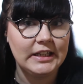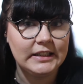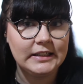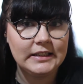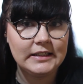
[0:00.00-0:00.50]

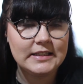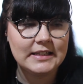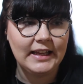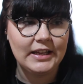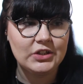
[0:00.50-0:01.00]
ink
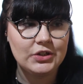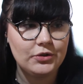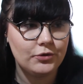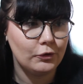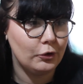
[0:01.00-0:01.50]

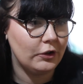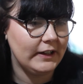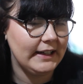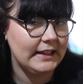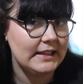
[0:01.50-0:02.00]
slash
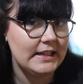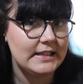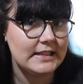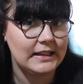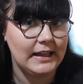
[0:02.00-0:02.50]
drawing
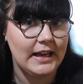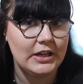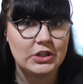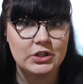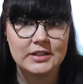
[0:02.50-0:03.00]

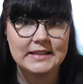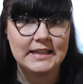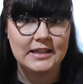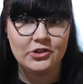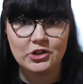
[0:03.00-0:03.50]
slash
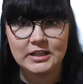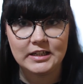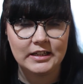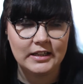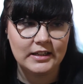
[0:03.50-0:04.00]

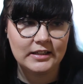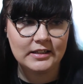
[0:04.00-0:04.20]
sketching